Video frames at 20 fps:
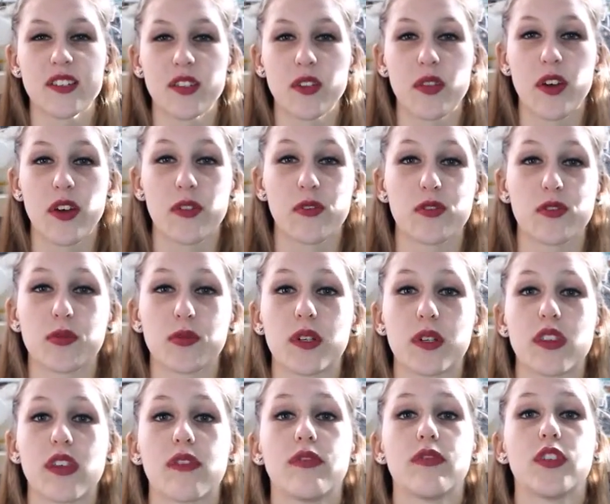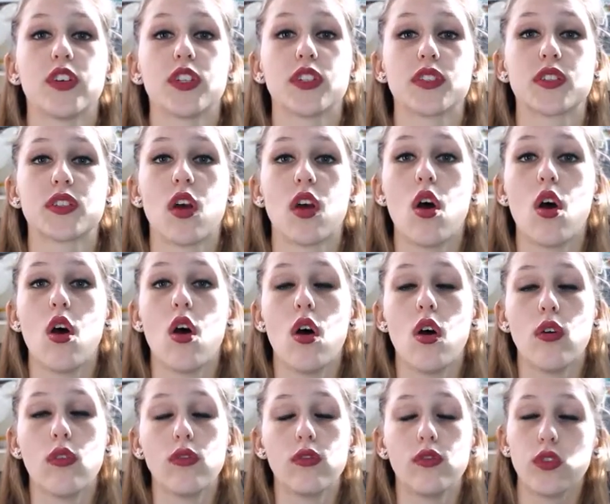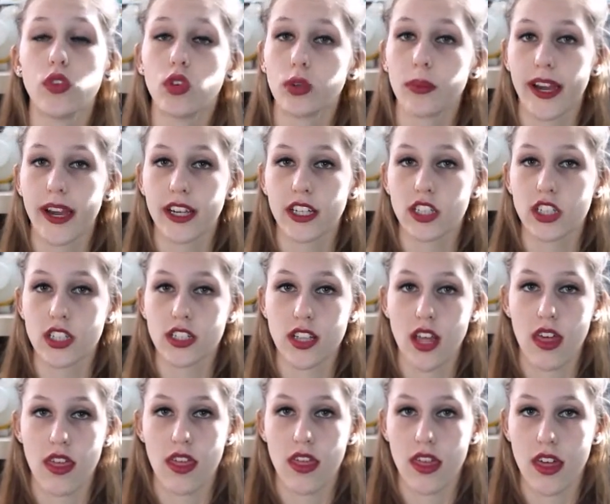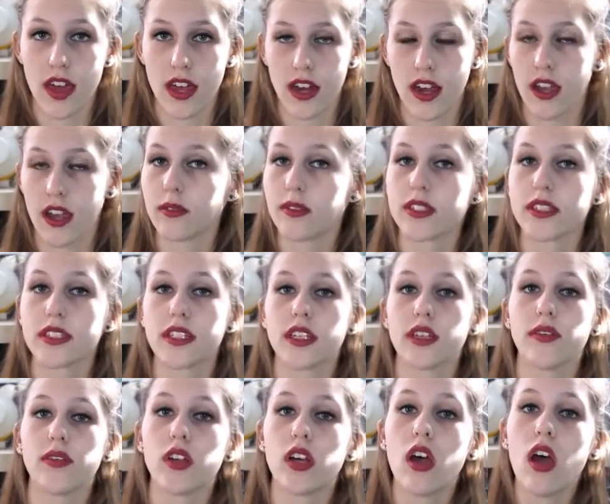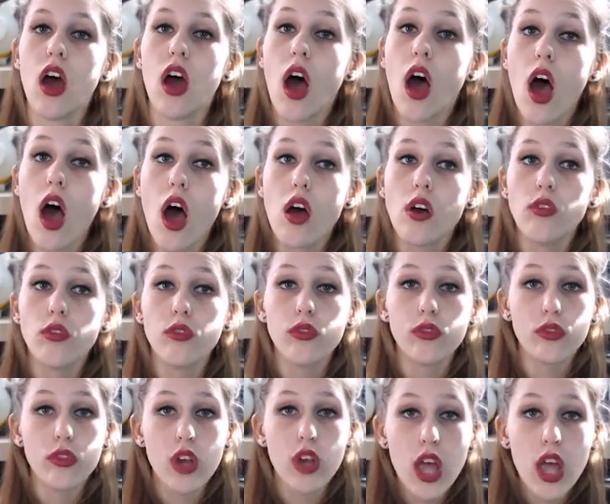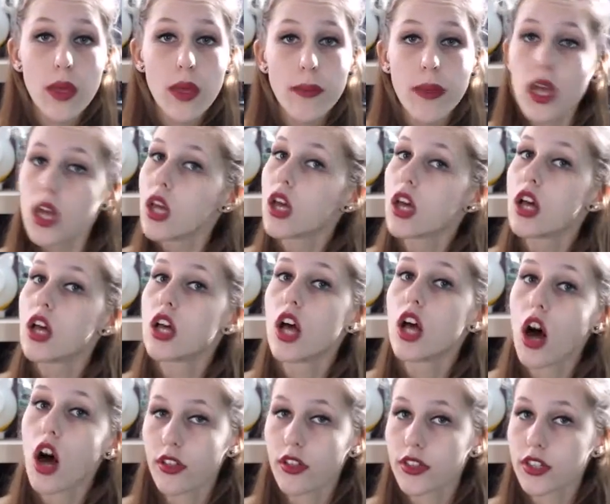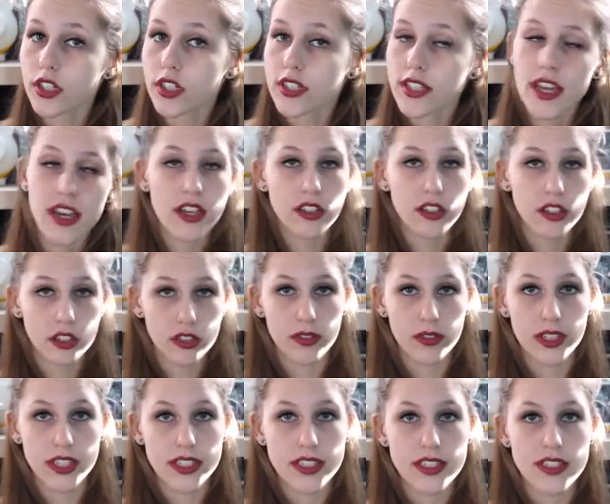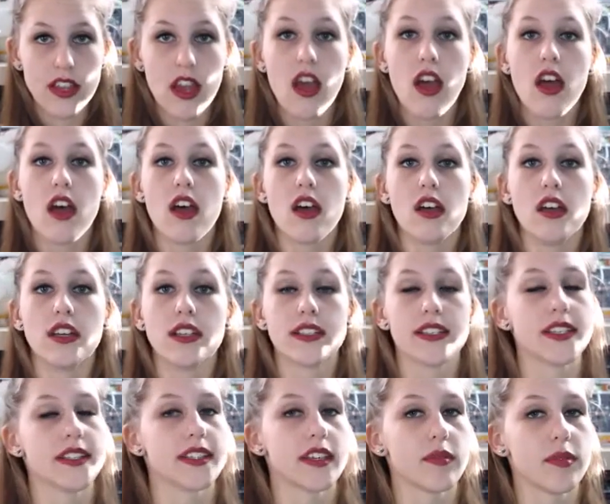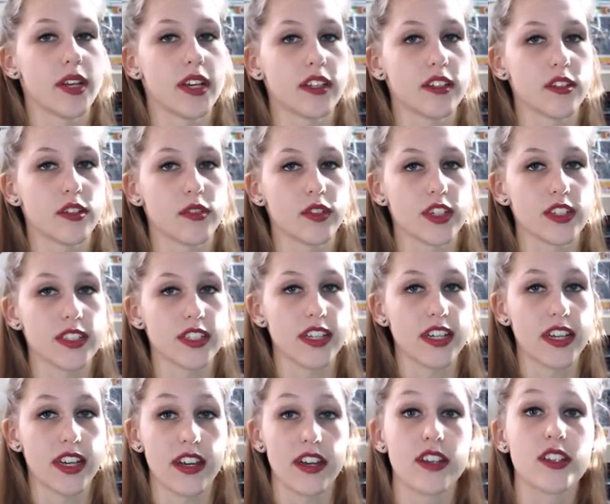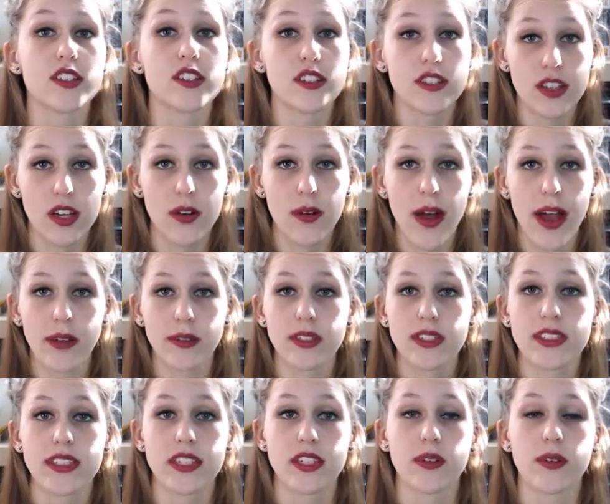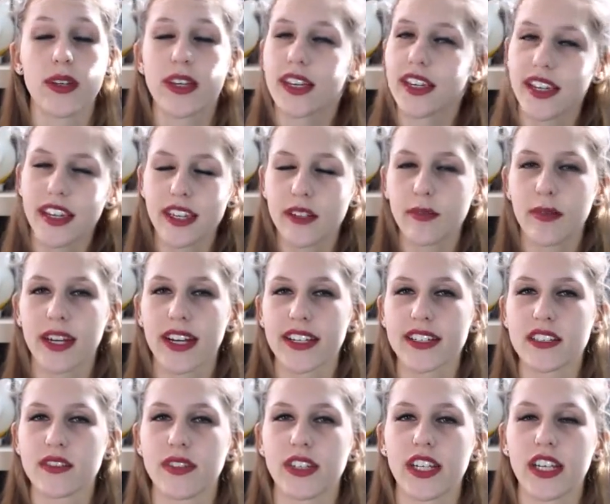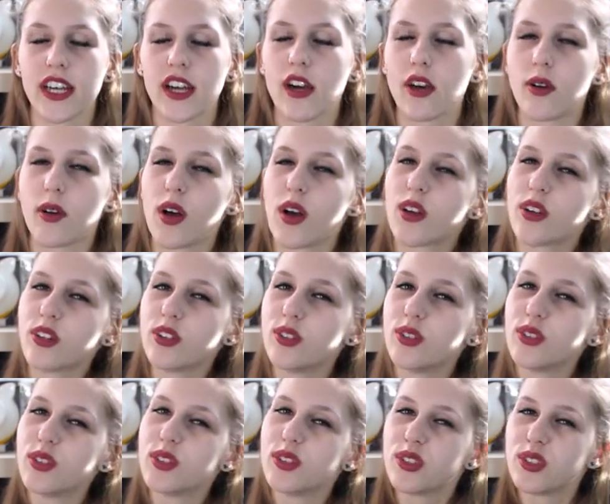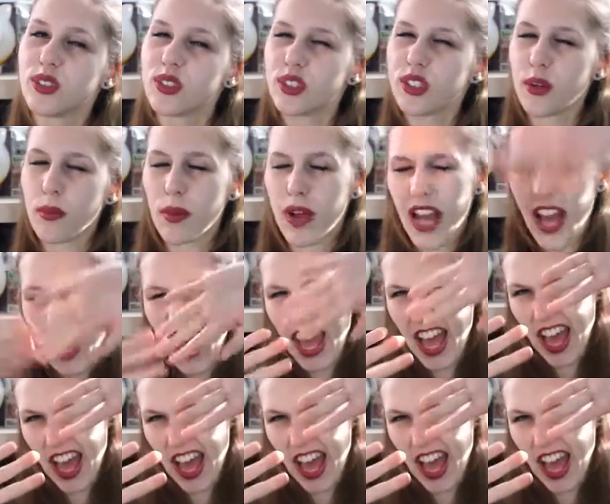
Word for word: so those were the first four packages that I received from authors and Goodreads since I've been at university. So I will see you in my next video. Goodbye!